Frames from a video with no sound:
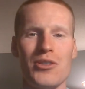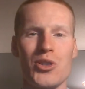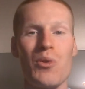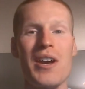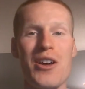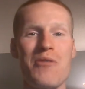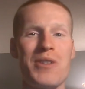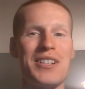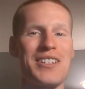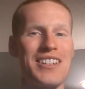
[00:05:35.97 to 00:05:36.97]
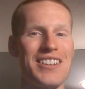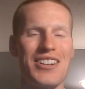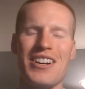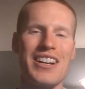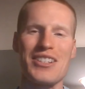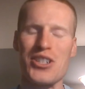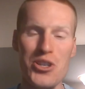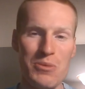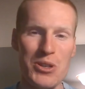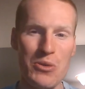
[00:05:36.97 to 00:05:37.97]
20 home runs, or uh, excuse me,